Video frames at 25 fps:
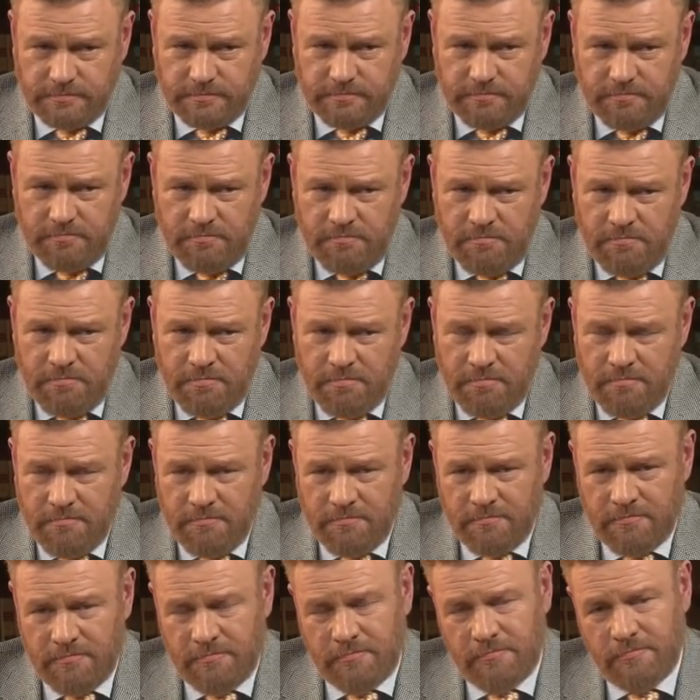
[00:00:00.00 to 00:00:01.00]

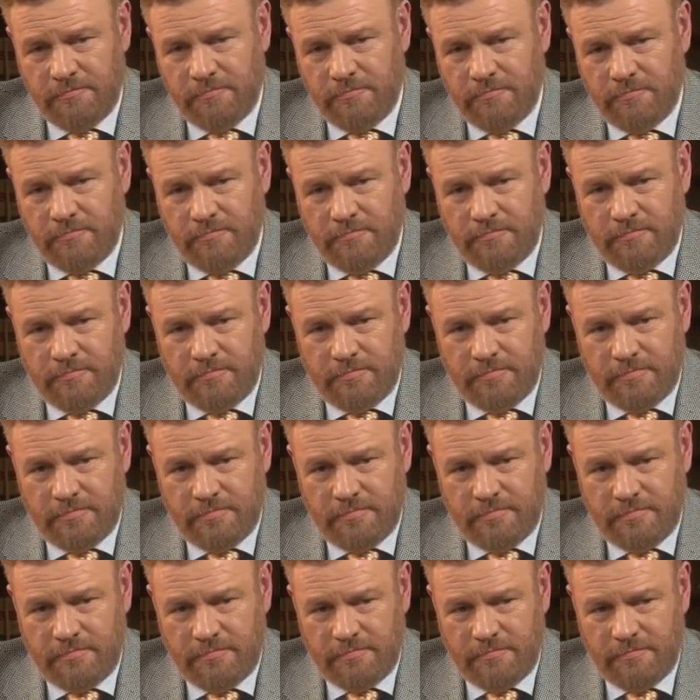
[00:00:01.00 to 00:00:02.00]

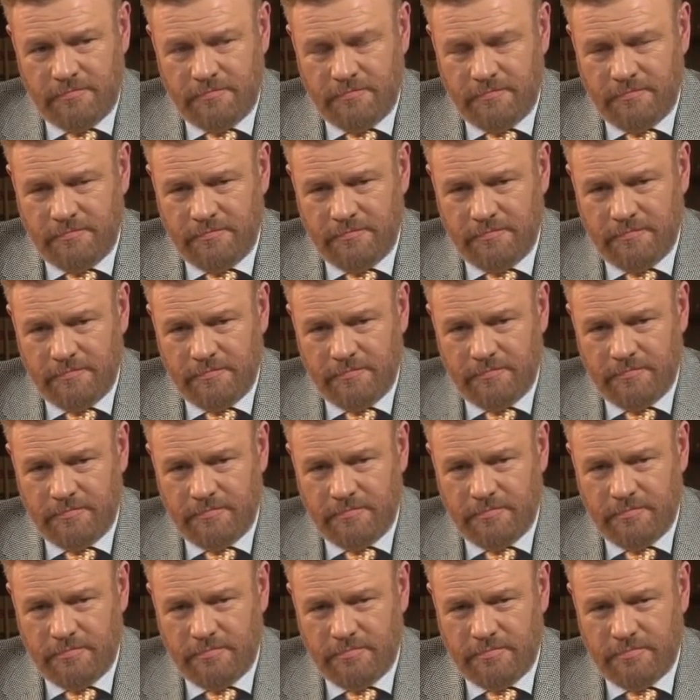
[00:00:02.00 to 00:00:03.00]

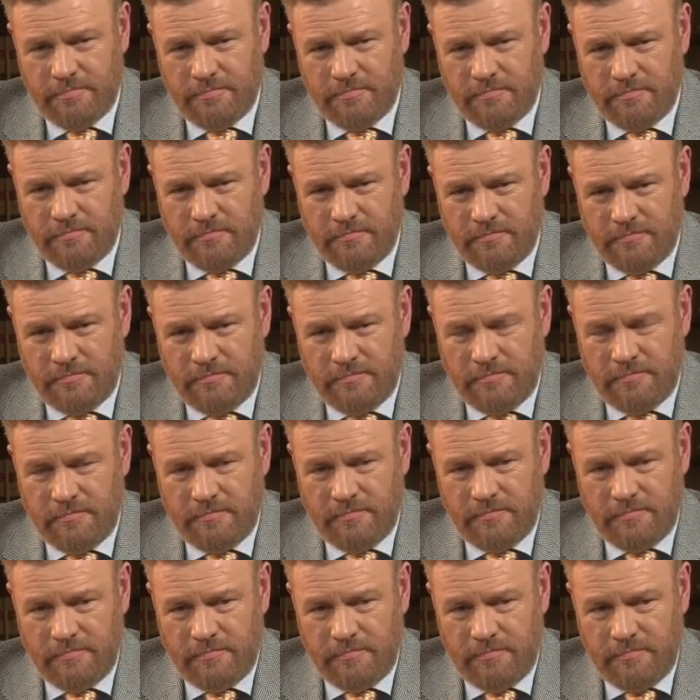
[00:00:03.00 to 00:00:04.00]

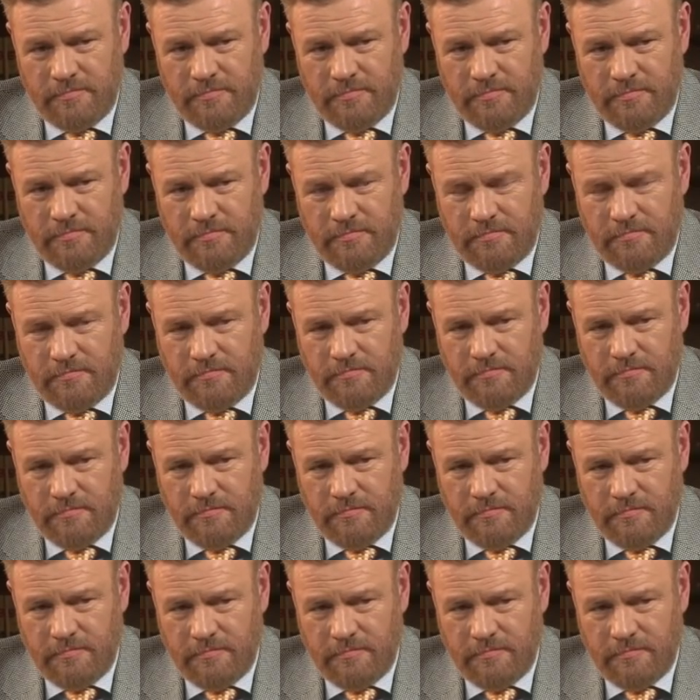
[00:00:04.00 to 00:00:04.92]
[no speech]